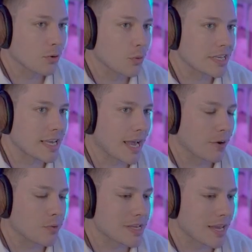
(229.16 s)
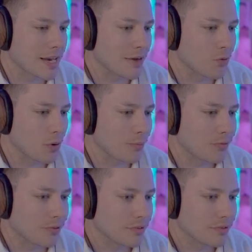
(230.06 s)
We can't. We can't have orbs.
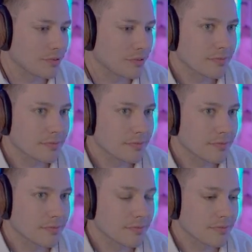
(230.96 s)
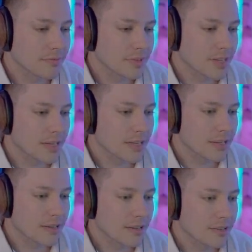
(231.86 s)
What, see those particles?